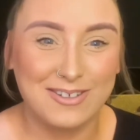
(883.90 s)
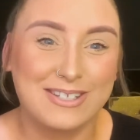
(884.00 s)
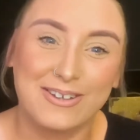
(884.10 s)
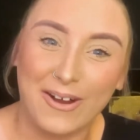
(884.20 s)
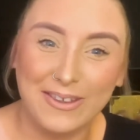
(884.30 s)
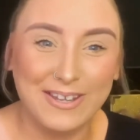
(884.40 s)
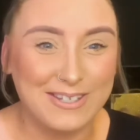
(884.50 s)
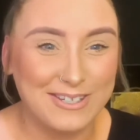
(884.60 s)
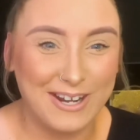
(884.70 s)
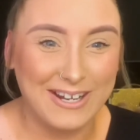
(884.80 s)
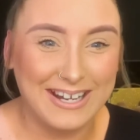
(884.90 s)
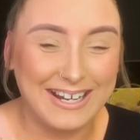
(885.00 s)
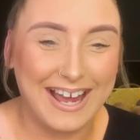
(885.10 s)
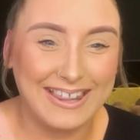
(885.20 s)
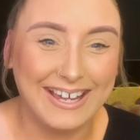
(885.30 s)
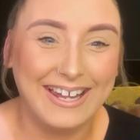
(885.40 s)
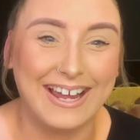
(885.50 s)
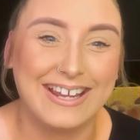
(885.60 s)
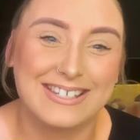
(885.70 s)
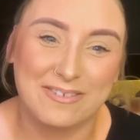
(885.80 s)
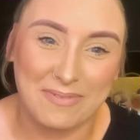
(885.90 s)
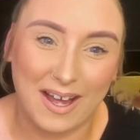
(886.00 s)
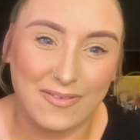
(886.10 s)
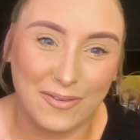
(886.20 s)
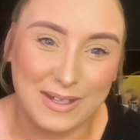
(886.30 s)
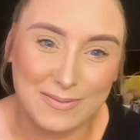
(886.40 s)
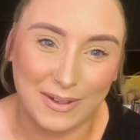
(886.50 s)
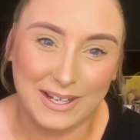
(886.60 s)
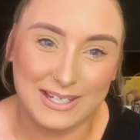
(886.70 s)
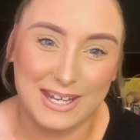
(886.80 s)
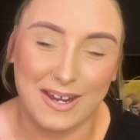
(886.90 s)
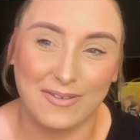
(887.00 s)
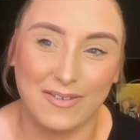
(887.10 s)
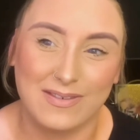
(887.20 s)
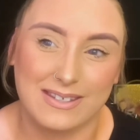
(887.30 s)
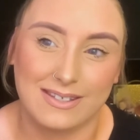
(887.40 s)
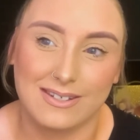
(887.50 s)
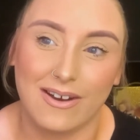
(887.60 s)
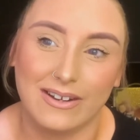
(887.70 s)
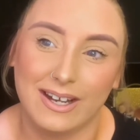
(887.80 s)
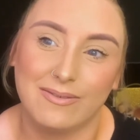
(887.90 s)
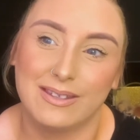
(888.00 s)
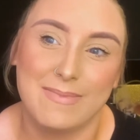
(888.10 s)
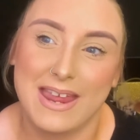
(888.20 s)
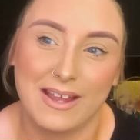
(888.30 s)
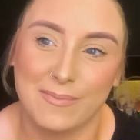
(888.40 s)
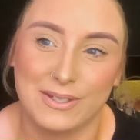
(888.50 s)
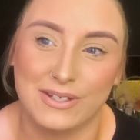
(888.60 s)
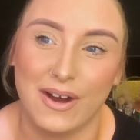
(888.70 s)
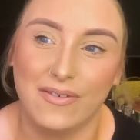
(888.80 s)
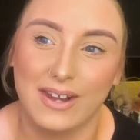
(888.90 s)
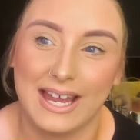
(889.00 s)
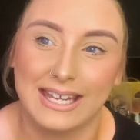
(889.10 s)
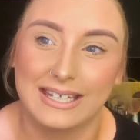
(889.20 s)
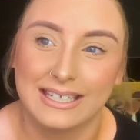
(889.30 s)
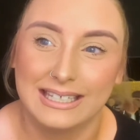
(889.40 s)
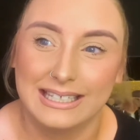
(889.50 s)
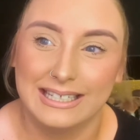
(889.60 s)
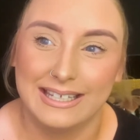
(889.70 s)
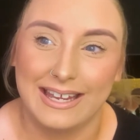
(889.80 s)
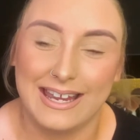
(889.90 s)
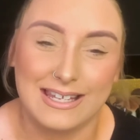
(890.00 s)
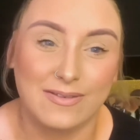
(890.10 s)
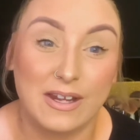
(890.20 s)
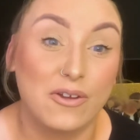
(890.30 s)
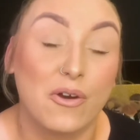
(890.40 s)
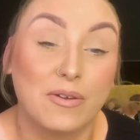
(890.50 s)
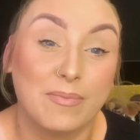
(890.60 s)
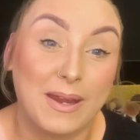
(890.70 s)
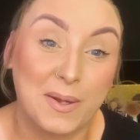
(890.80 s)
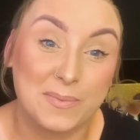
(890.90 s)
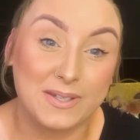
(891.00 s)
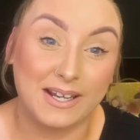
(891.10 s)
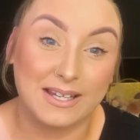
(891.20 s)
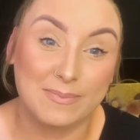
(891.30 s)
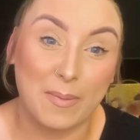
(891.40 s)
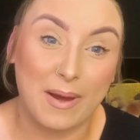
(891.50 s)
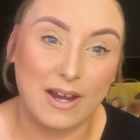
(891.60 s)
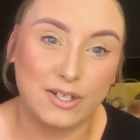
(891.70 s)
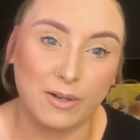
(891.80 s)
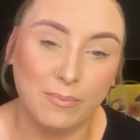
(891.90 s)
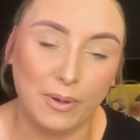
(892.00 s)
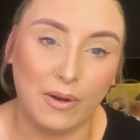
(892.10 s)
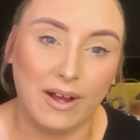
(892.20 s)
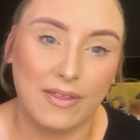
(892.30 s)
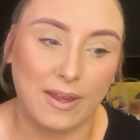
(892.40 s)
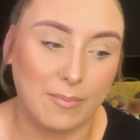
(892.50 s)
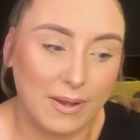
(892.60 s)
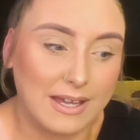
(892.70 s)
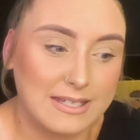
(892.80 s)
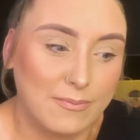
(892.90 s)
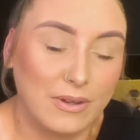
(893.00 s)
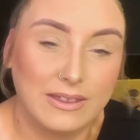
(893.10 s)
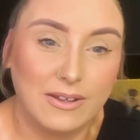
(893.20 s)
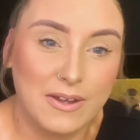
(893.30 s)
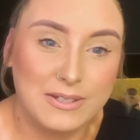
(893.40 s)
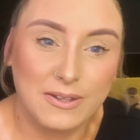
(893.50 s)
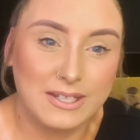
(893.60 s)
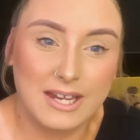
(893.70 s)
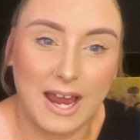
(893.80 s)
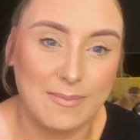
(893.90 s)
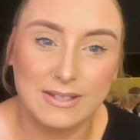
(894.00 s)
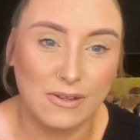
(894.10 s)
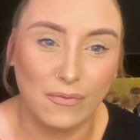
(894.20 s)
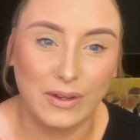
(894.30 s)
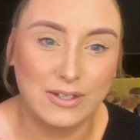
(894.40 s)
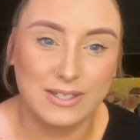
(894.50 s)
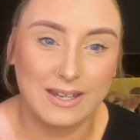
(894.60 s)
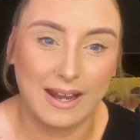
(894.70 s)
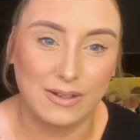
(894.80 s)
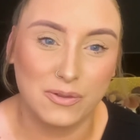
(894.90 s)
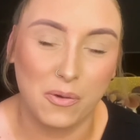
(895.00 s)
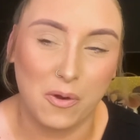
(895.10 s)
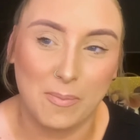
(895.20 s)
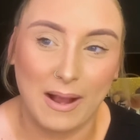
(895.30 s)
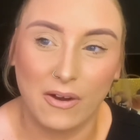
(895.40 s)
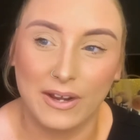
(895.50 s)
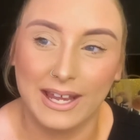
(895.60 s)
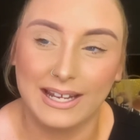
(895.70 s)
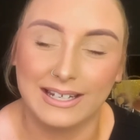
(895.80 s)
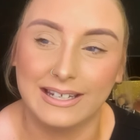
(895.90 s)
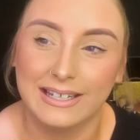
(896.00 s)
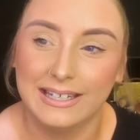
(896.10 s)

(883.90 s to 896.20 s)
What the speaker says: starting this journey together. Like, it's something I've always wanted to do, and obviously starting out with the makeup stuff, like, it is really good, and makeup still is my passion. But I think because I'm with the girls all the time, it's lovely just to like talk back on it and